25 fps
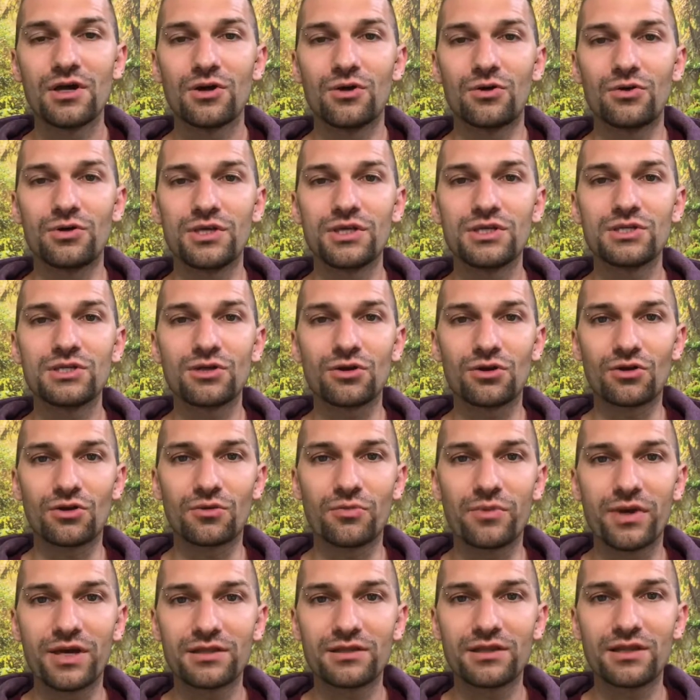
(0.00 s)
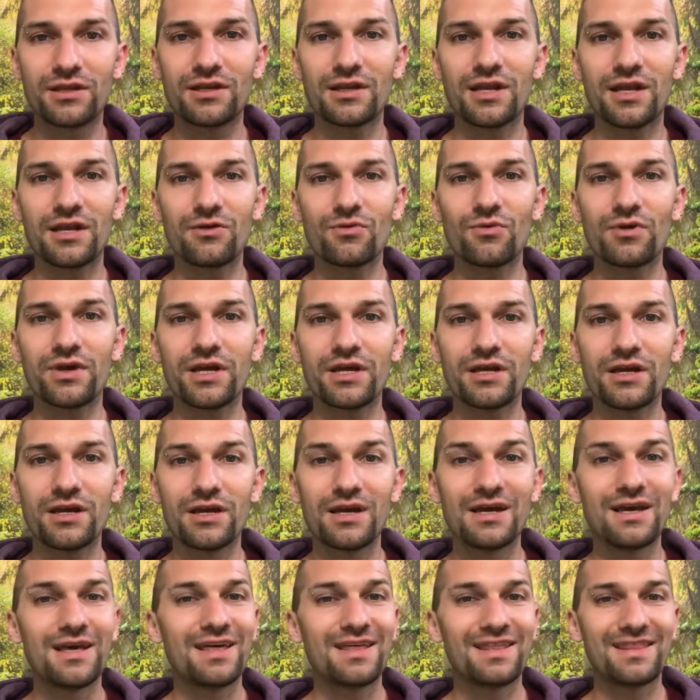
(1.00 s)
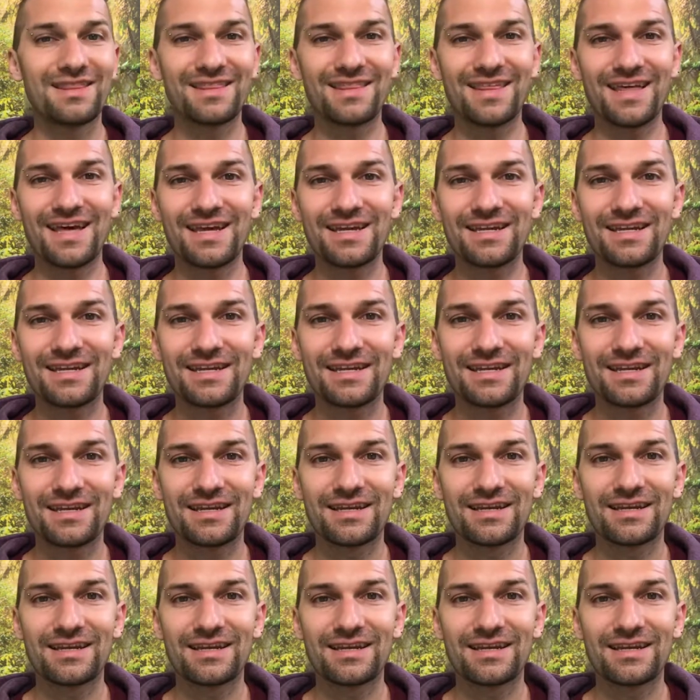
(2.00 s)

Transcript: or easier or better in any way, then